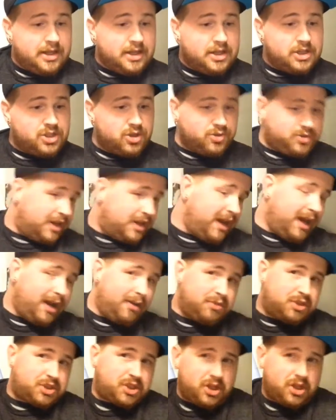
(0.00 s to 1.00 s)
So today
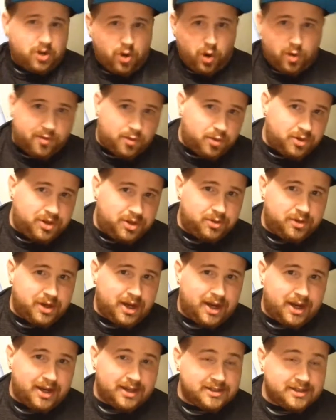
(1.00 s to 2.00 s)
I'm just going to go over with you
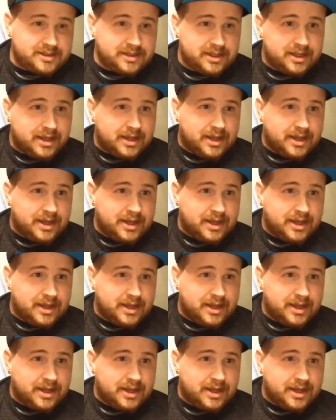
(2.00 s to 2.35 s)
guys